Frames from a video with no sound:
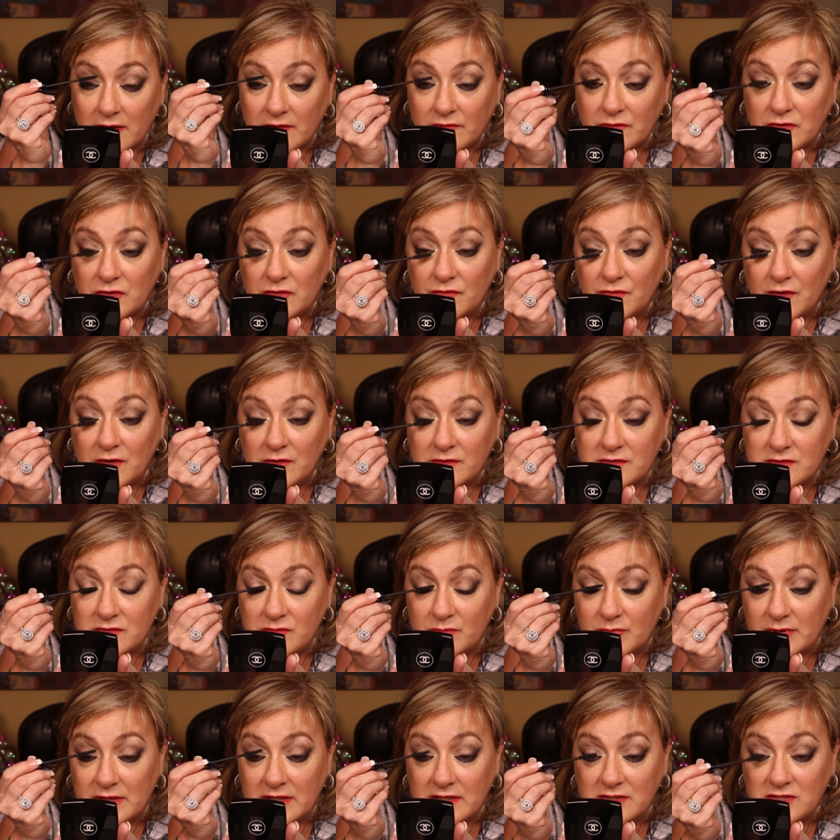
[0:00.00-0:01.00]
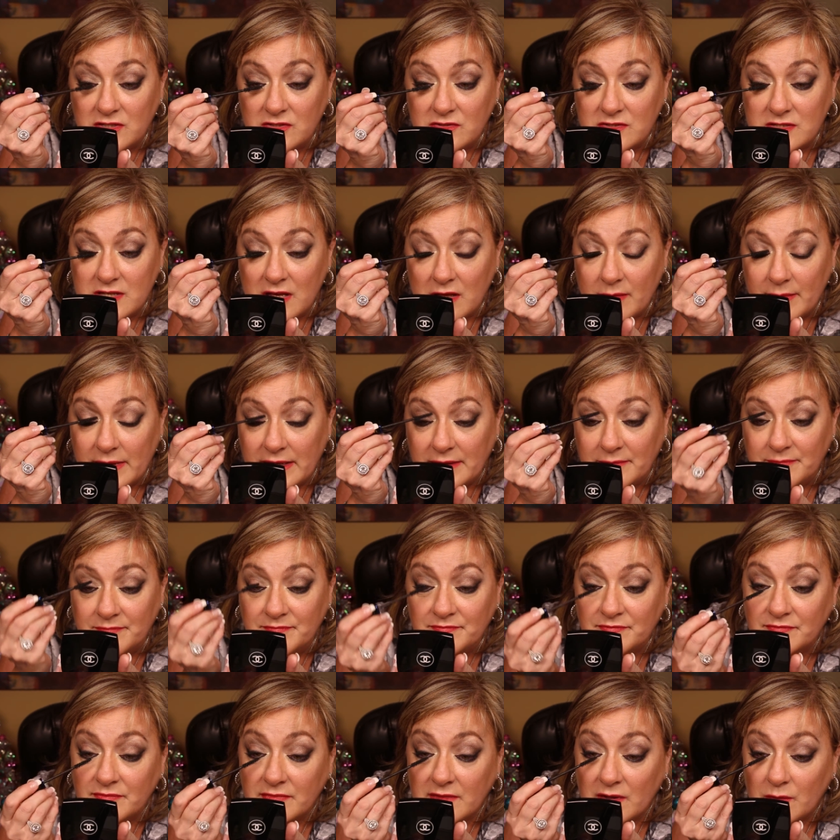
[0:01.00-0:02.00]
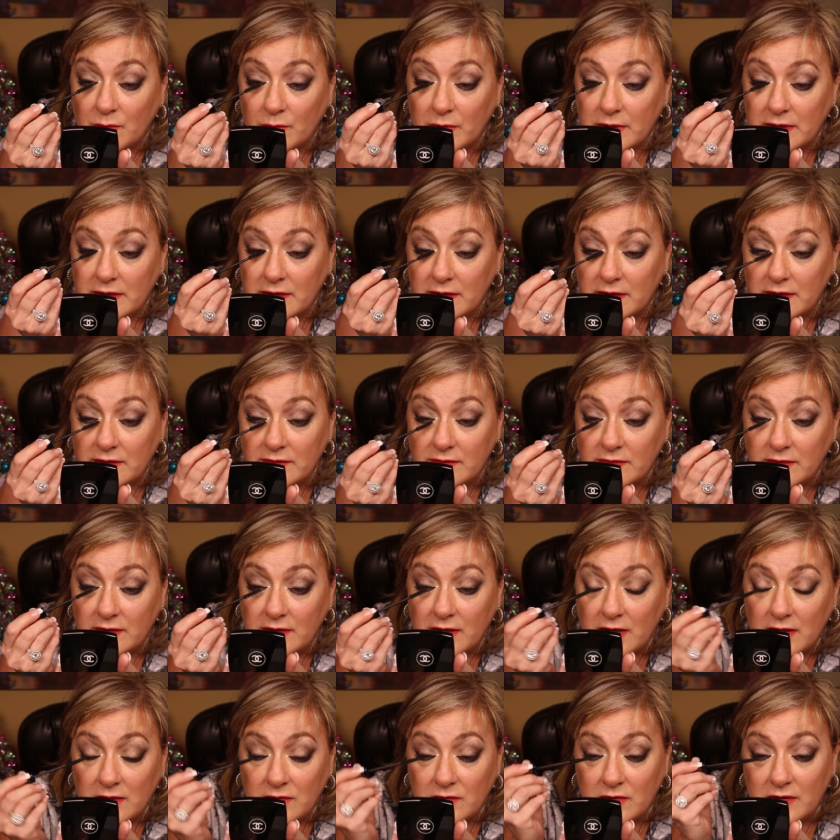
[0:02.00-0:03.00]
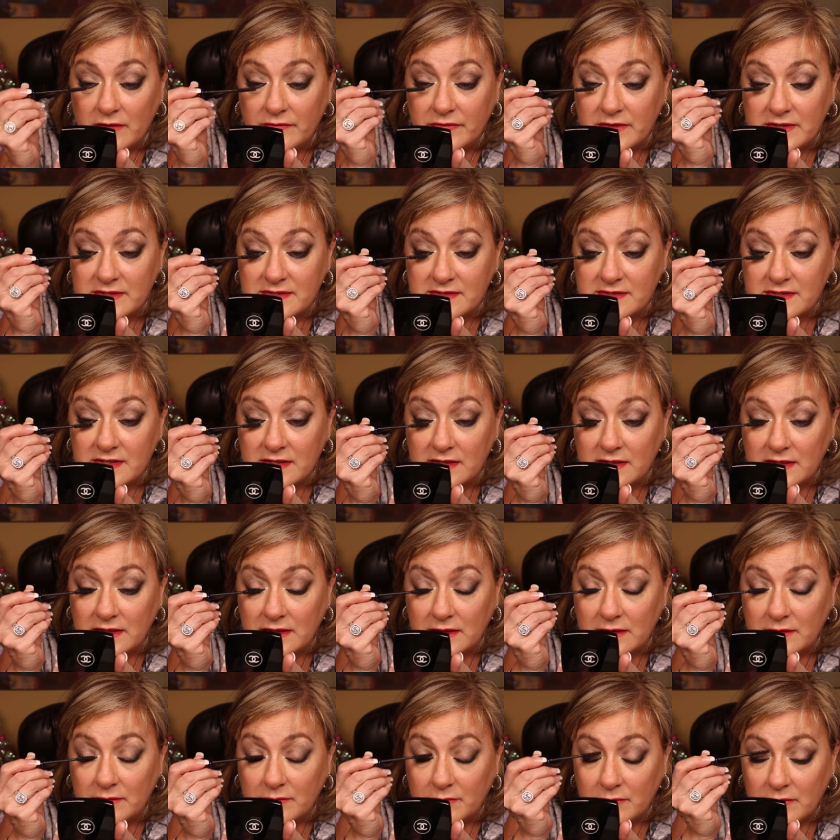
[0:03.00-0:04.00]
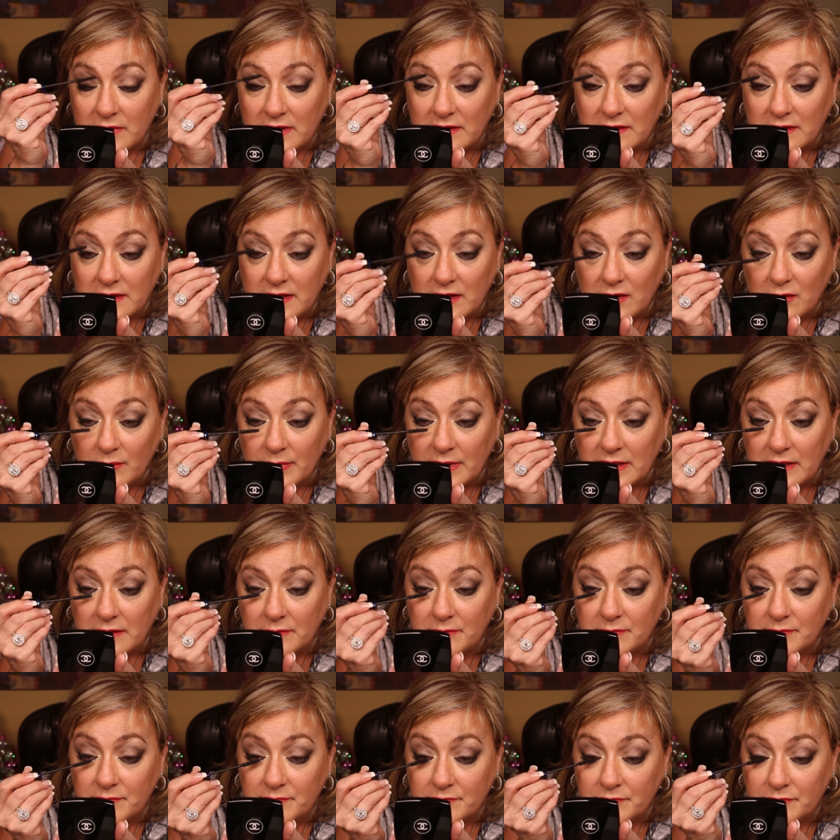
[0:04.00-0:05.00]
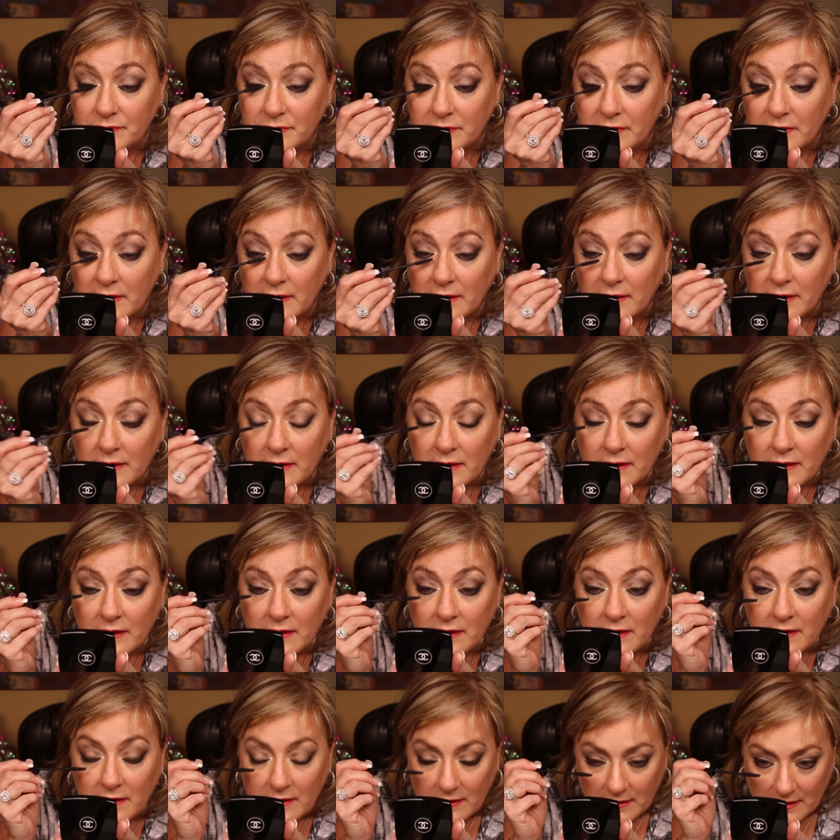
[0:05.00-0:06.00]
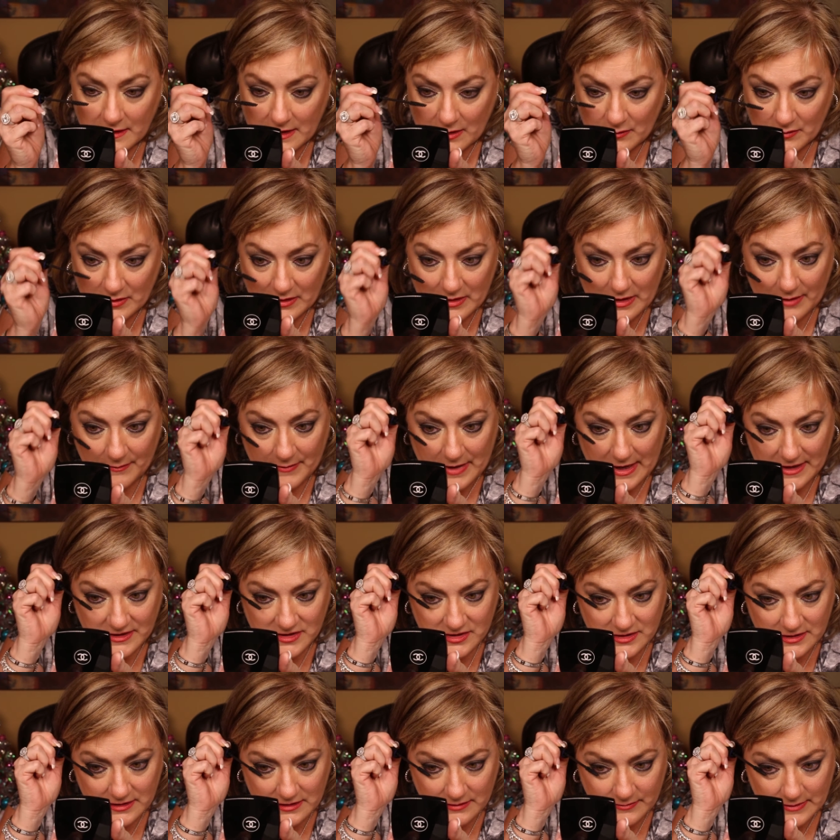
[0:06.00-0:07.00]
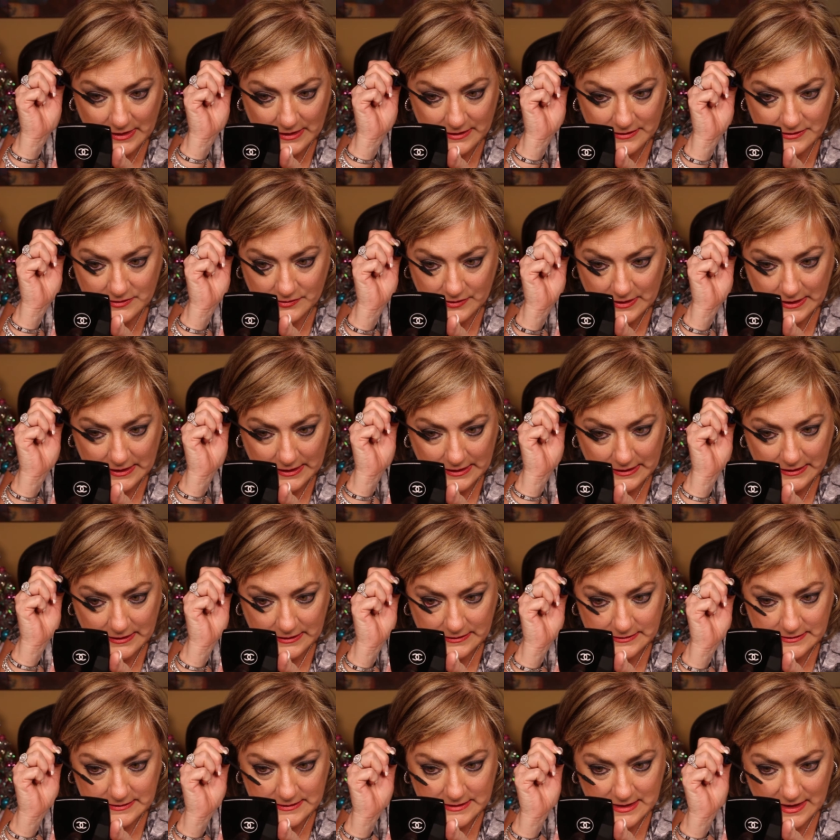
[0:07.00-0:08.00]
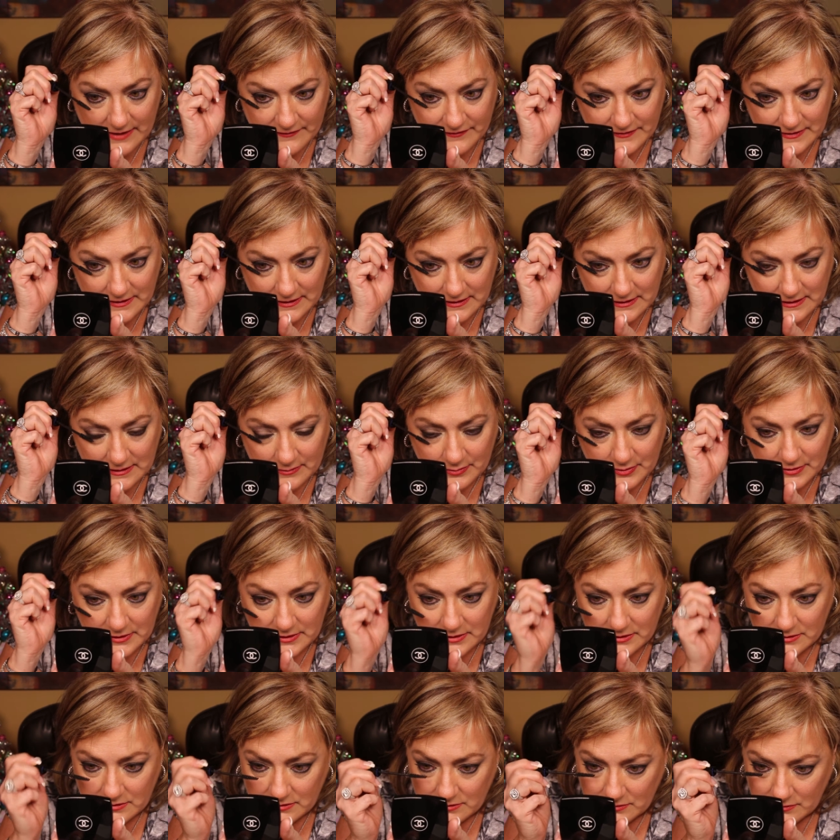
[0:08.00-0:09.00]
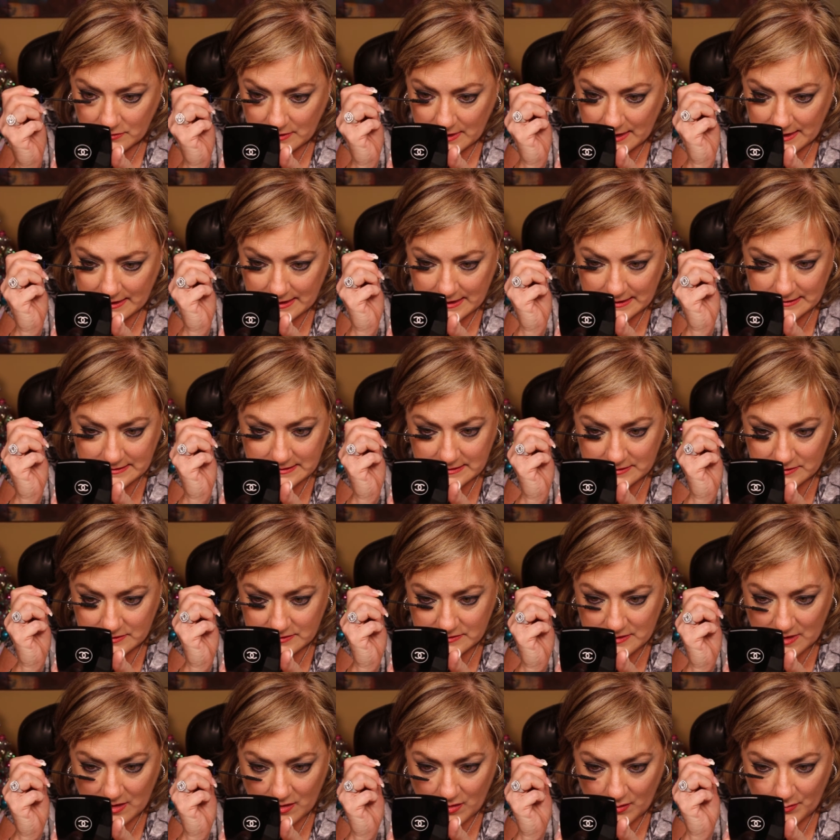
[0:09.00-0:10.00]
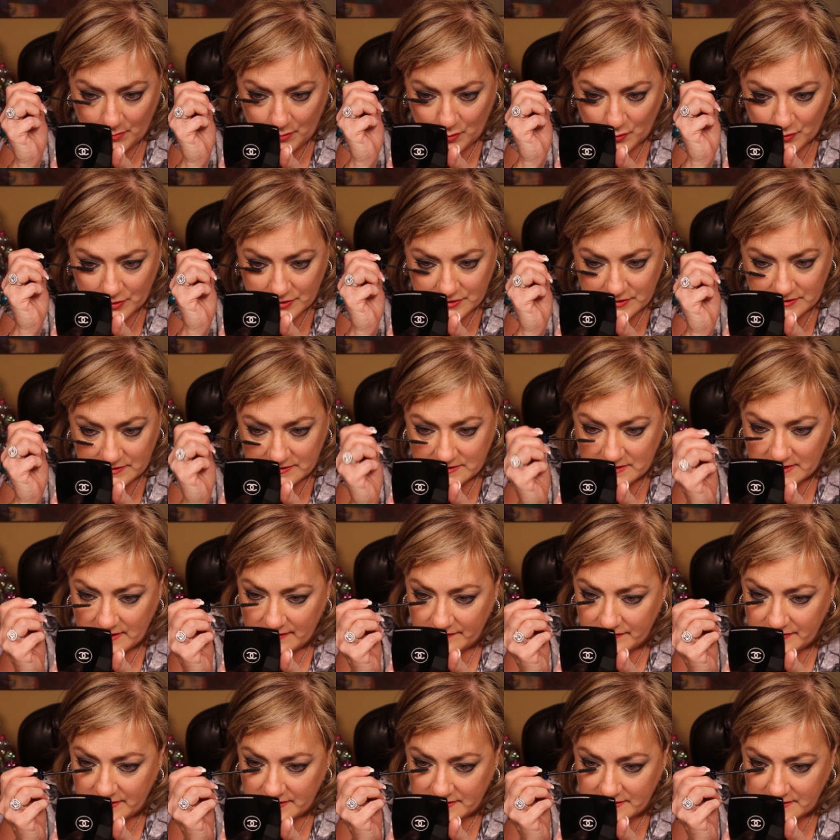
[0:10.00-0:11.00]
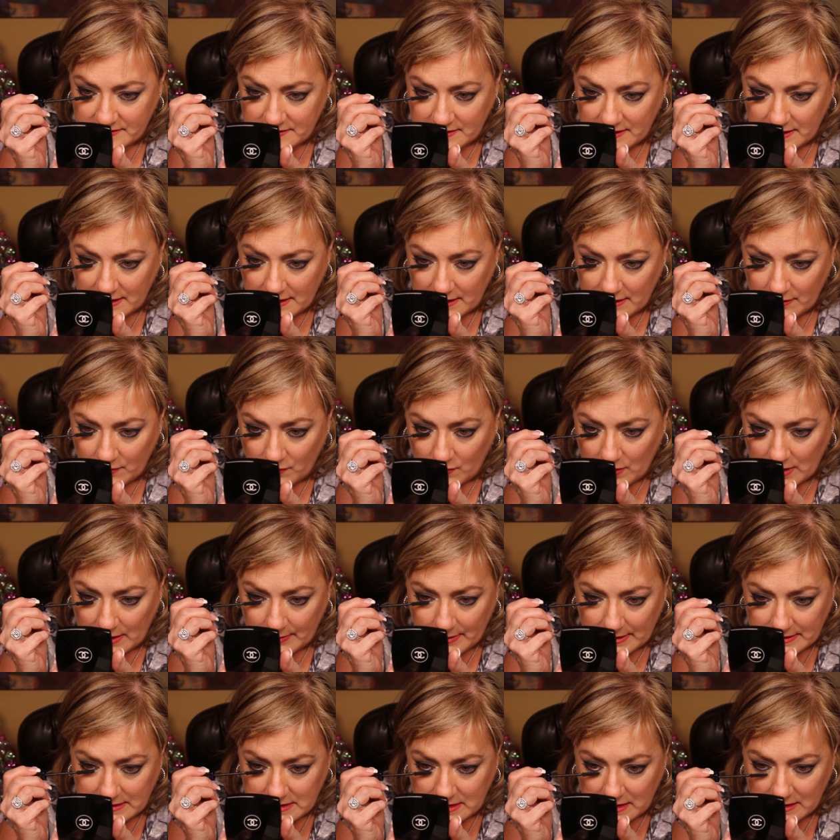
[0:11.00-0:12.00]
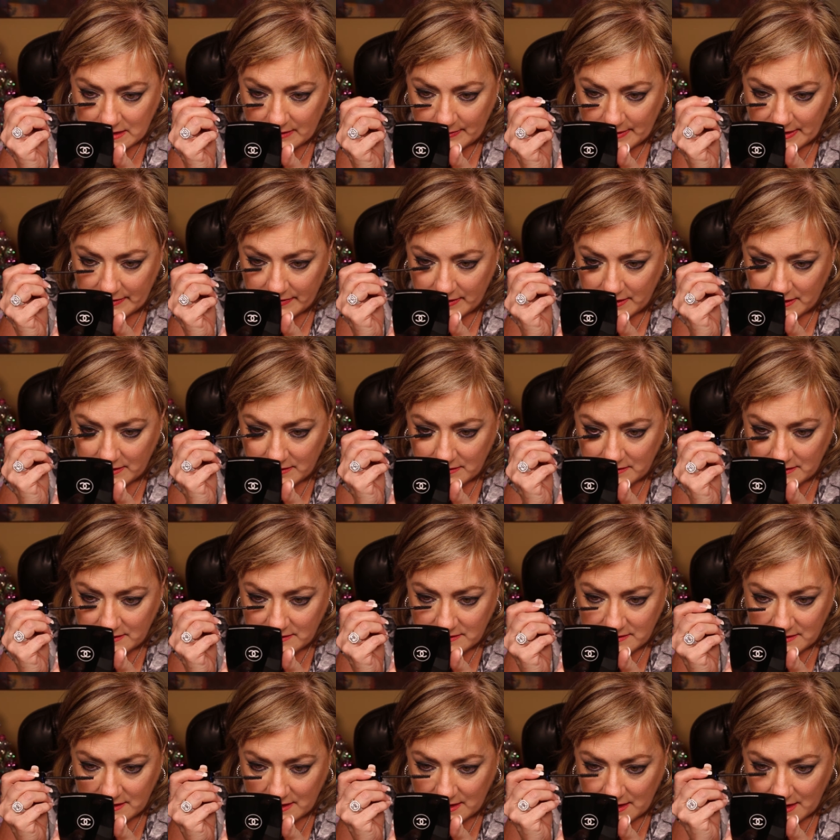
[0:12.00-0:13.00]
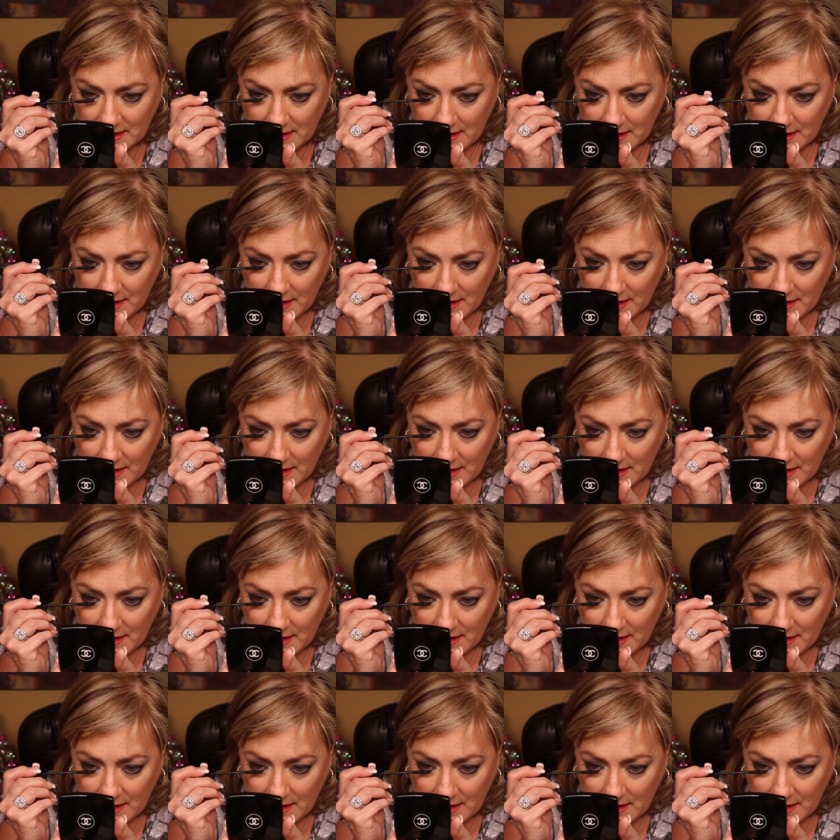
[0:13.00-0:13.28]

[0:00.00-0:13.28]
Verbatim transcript: If you folks who've been, you tell me. What is the color of the sea in the Caribbean? I would imagine in the Mediterranean it's definitely blue. I guess there's all portions of the sea. Why am I talking about the, the sea?